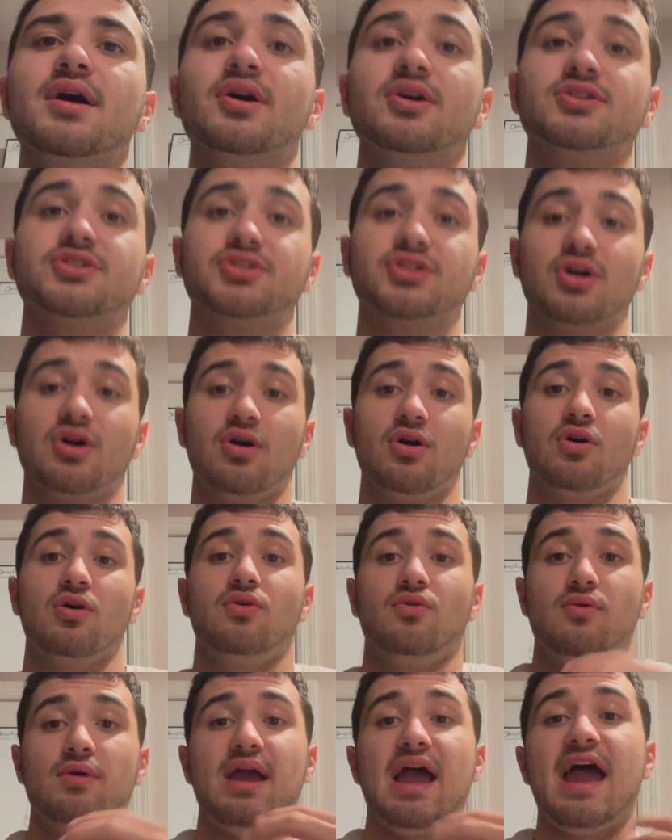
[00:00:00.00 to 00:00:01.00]

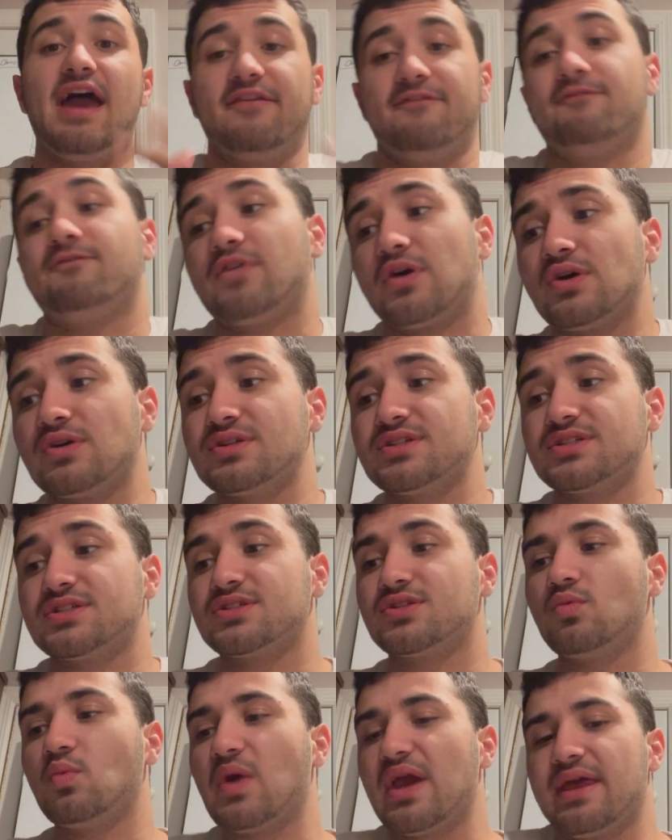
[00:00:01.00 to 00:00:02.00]
So, at
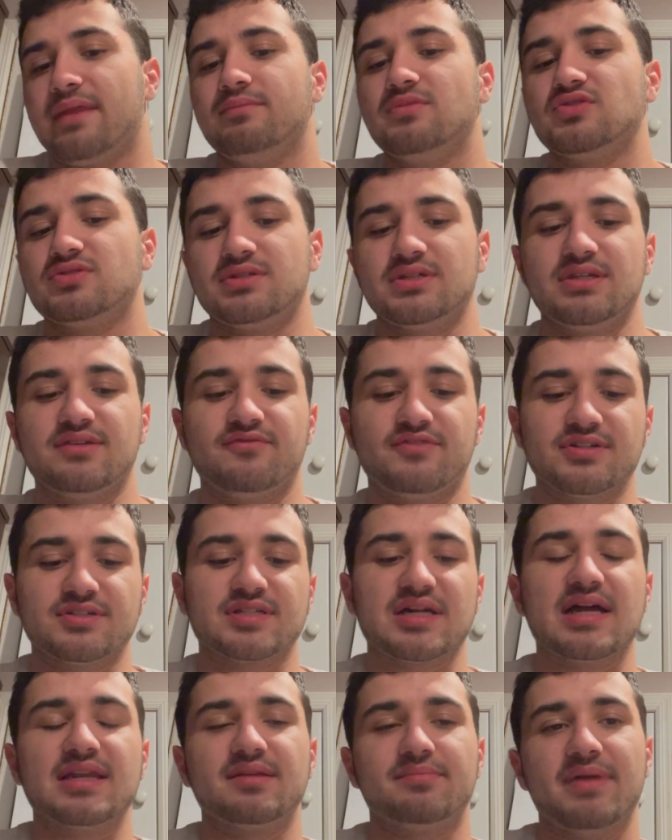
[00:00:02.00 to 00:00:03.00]
first, when Mussolini first
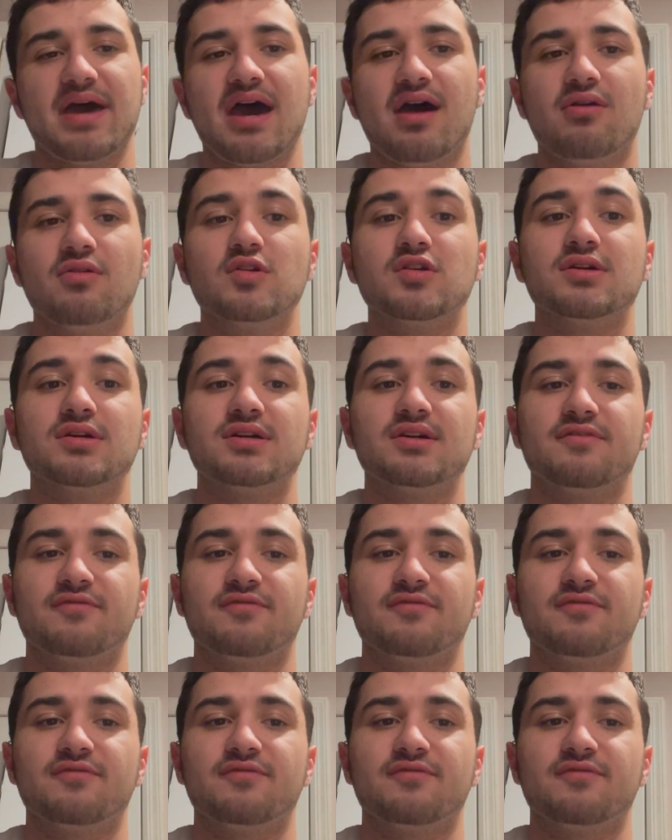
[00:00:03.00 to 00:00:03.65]
got into power,